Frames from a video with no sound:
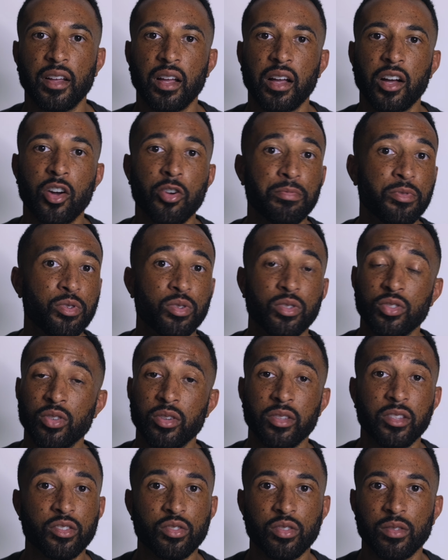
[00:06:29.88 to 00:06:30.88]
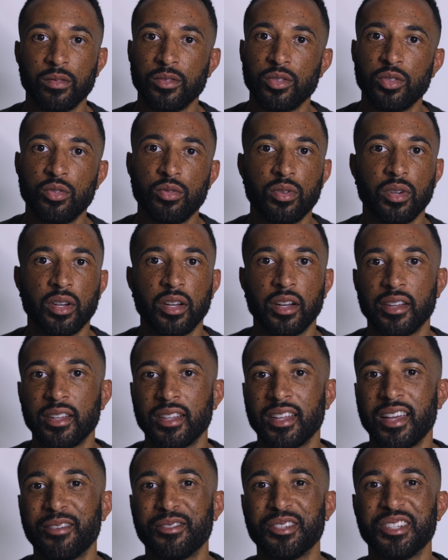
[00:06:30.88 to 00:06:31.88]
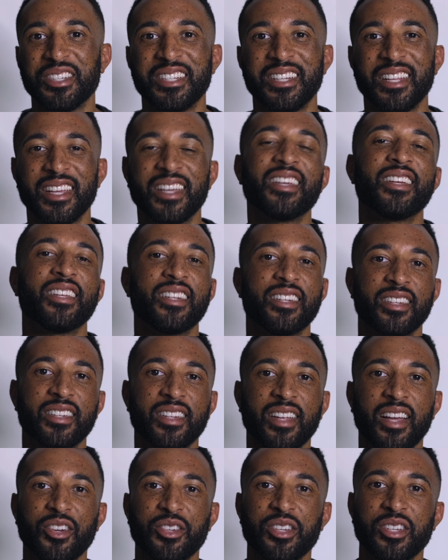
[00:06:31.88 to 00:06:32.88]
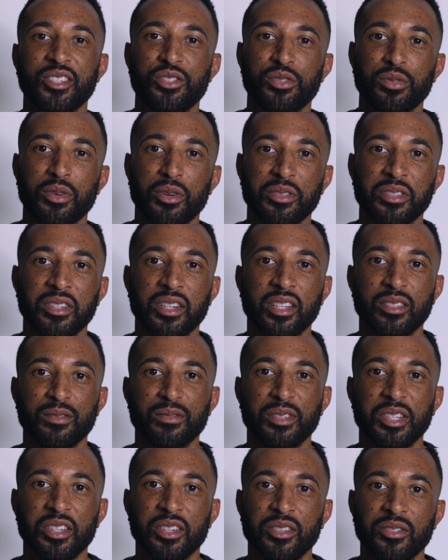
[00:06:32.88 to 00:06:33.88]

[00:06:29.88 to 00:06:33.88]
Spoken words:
I hope you enjoyed this review. Have a good day, and I'll catch you all in the next video.